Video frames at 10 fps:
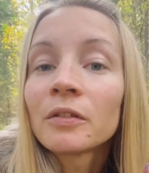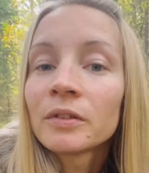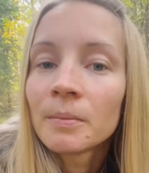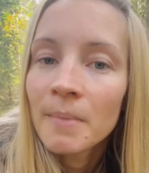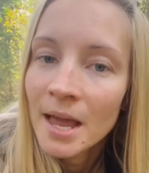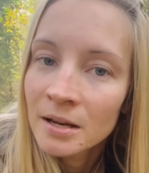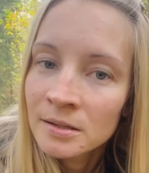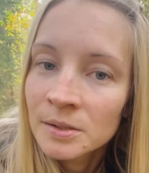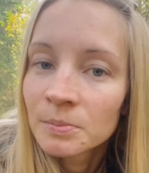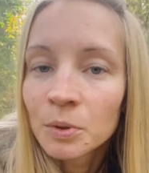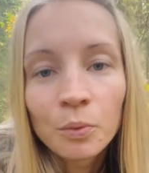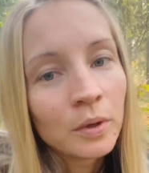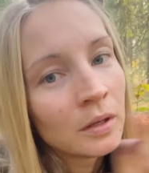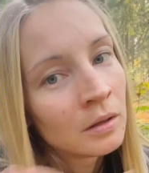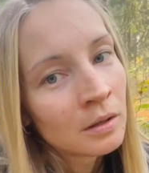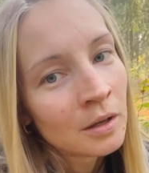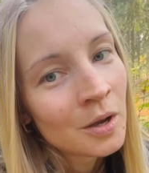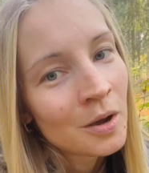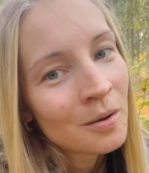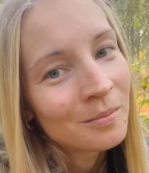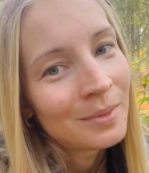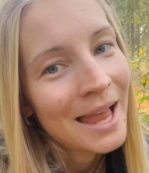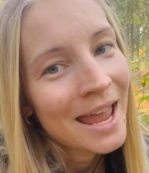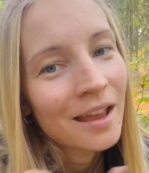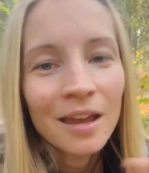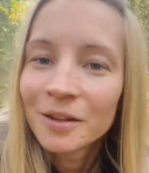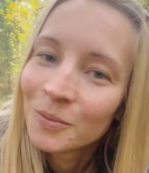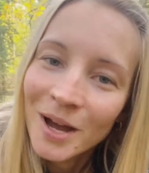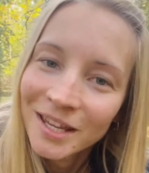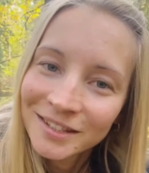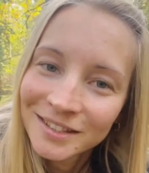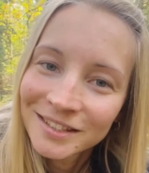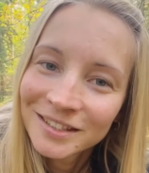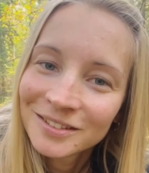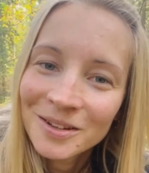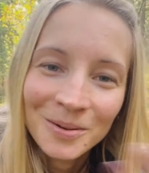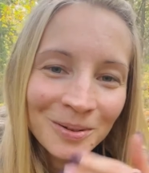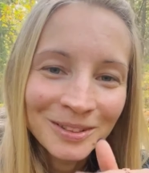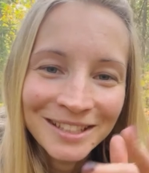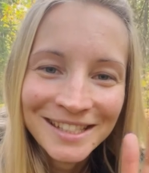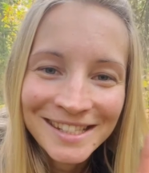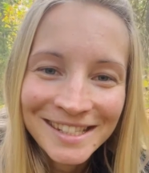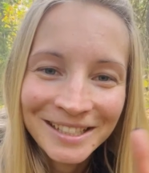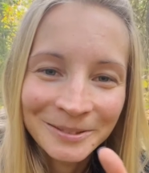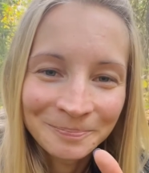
of the balance between black and white. You know, all these